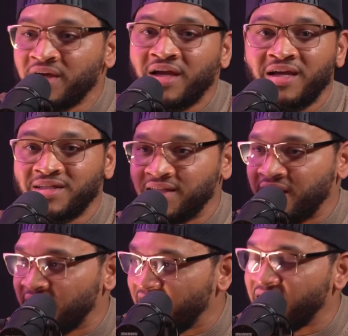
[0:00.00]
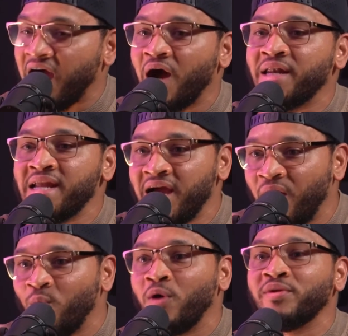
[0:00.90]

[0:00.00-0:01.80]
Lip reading: and say, hey, I now want